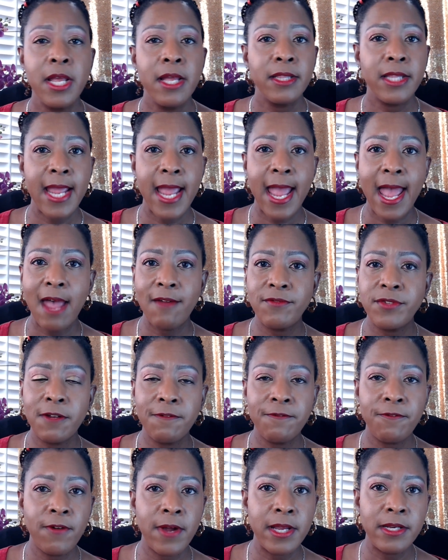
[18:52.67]
They have
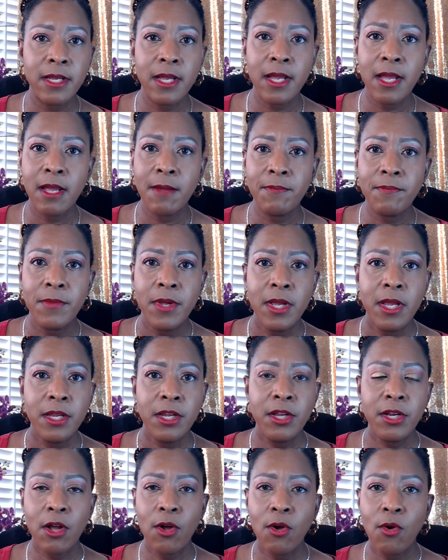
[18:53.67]
different,
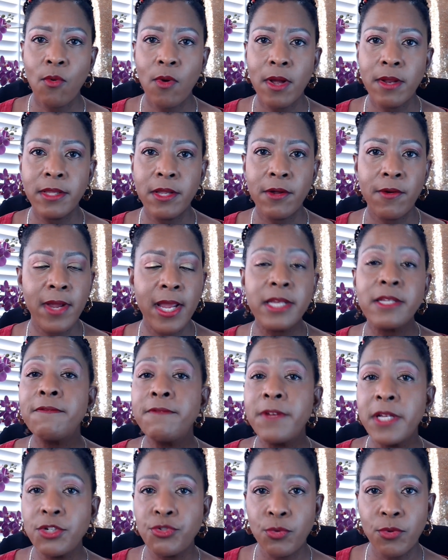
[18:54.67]
they're
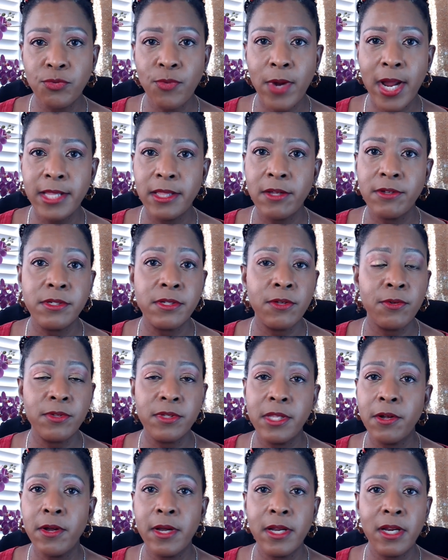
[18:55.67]
individuals, right? So
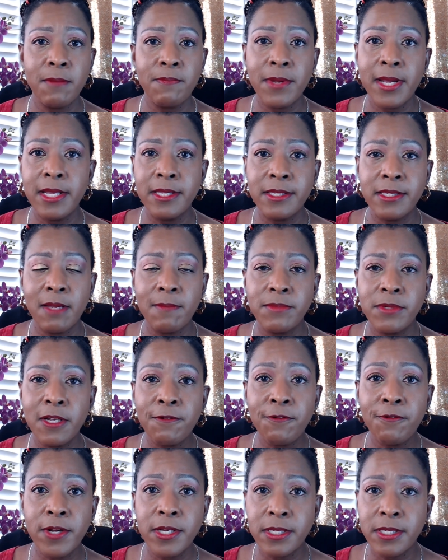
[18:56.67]
there are going to be some
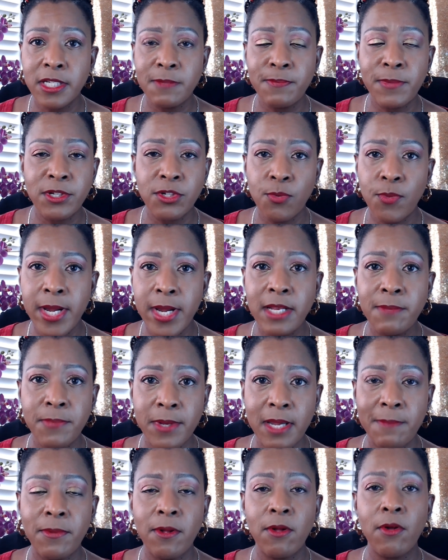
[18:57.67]
differences between
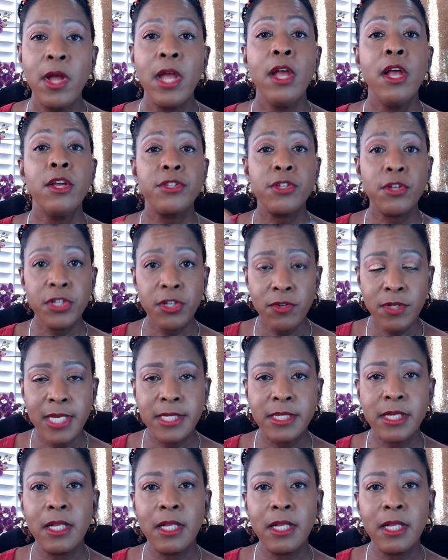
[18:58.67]
people. So you need to